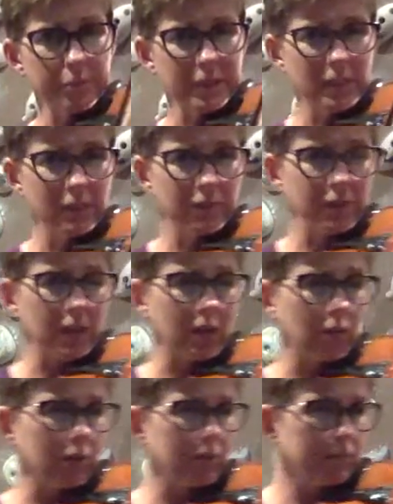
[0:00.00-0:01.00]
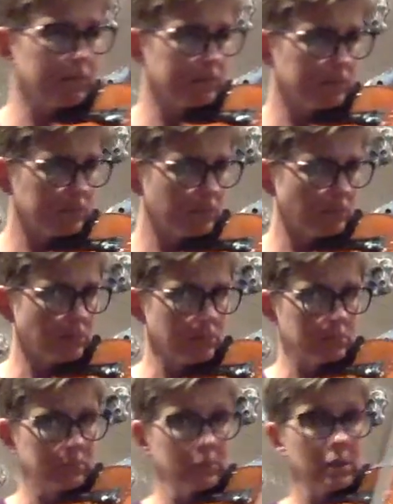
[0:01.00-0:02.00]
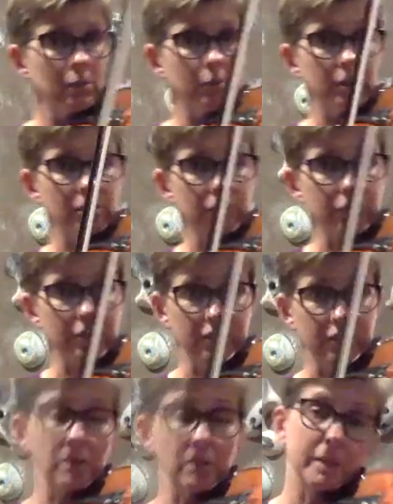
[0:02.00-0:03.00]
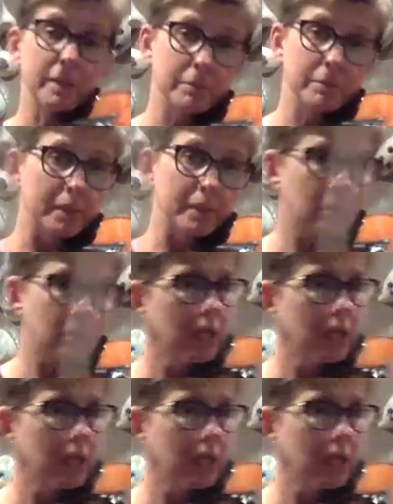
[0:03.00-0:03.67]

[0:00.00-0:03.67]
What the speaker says: E for that, or with the 4th finger might be better.